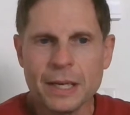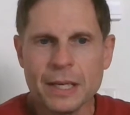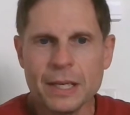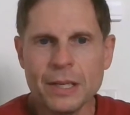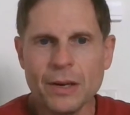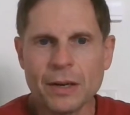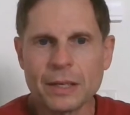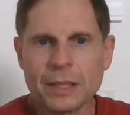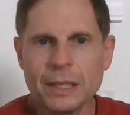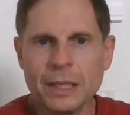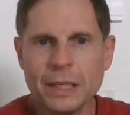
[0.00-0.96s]

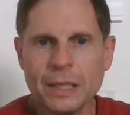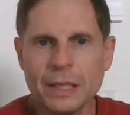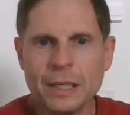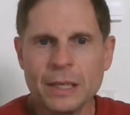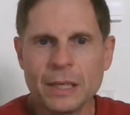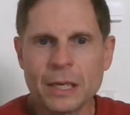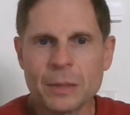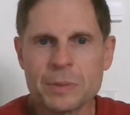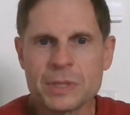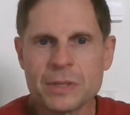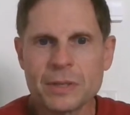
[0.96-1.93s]
idiotic,
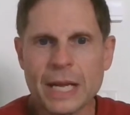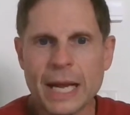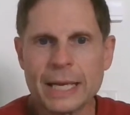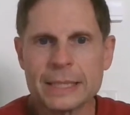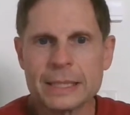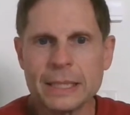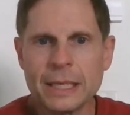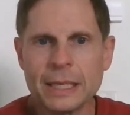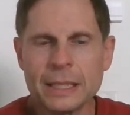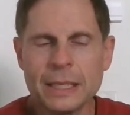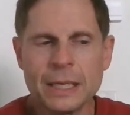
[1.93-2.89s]
absurd,
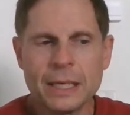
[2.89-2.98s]
asinine